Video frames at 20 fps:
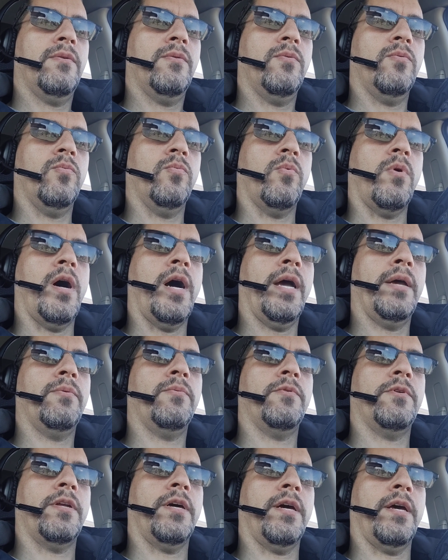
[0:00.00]
why
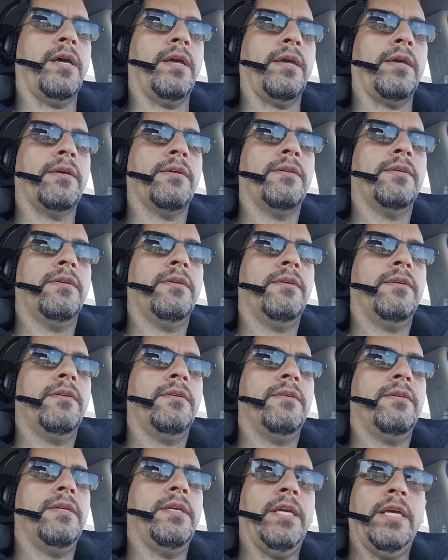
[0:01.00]
would I
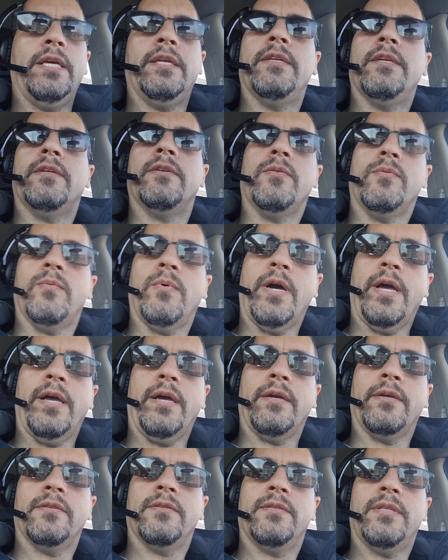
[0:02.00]
eat in a
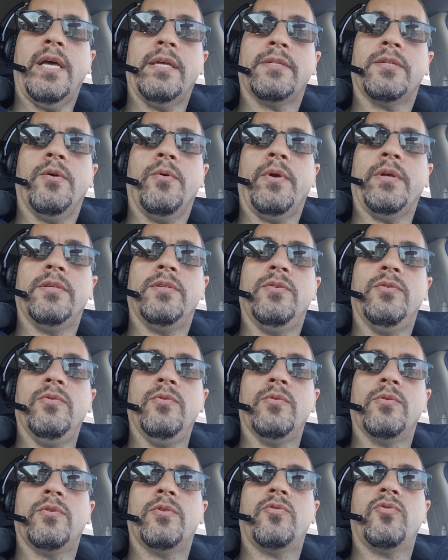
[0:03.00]
way that's going
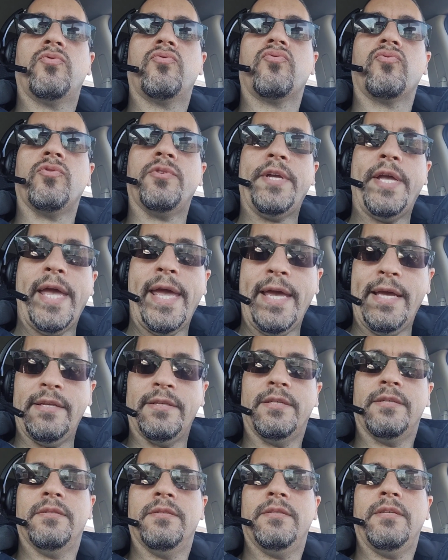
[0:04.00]
to
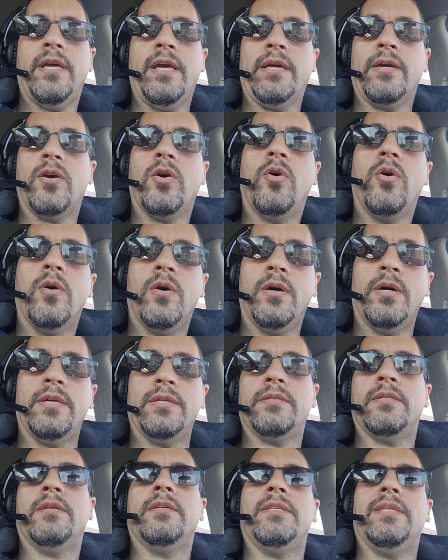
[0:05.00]
create and
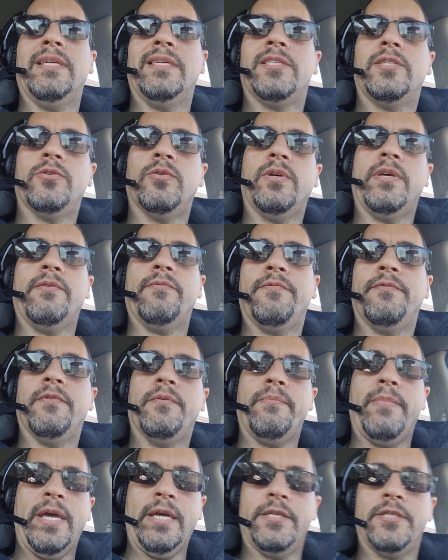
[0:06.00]
cause additional
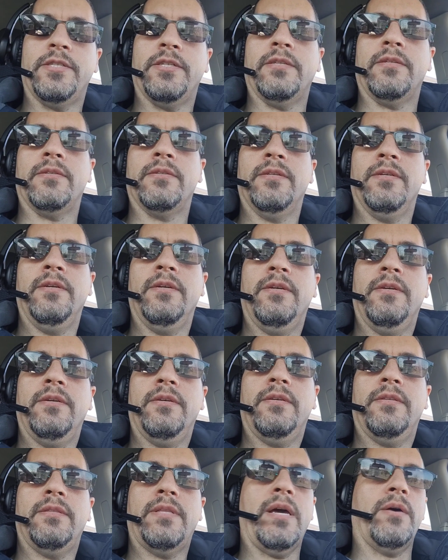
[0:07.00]
inflammation
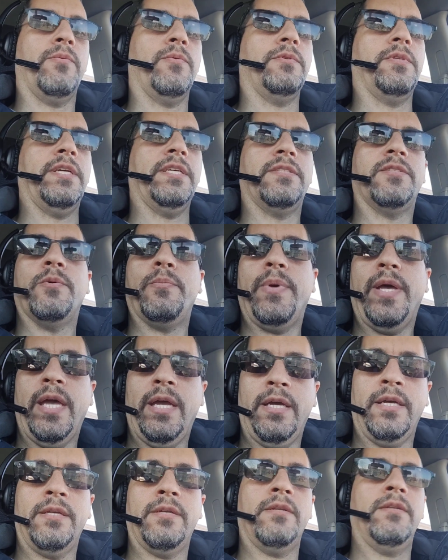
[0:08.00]
that will lead to
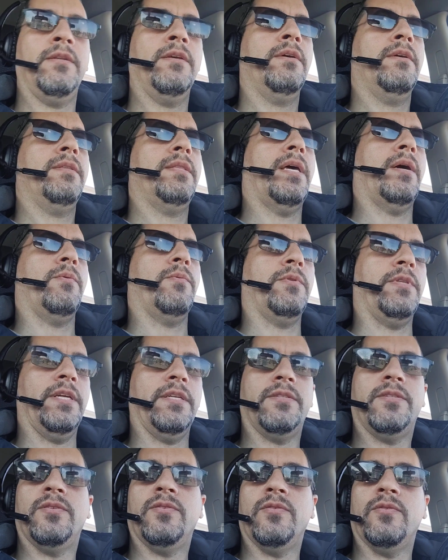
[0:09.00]
pain, that will
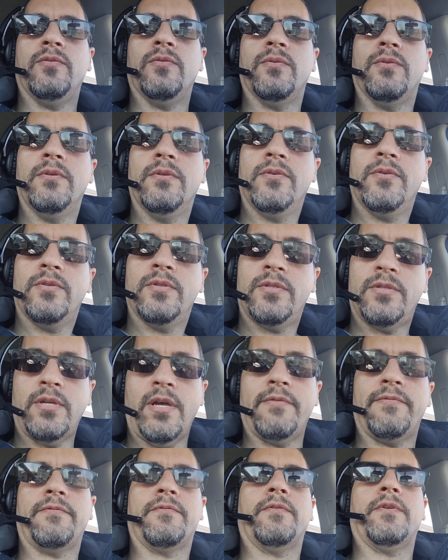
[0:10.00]
lead to
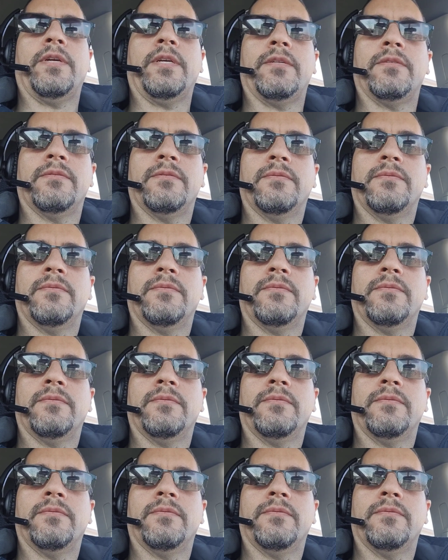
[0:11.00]
suffering?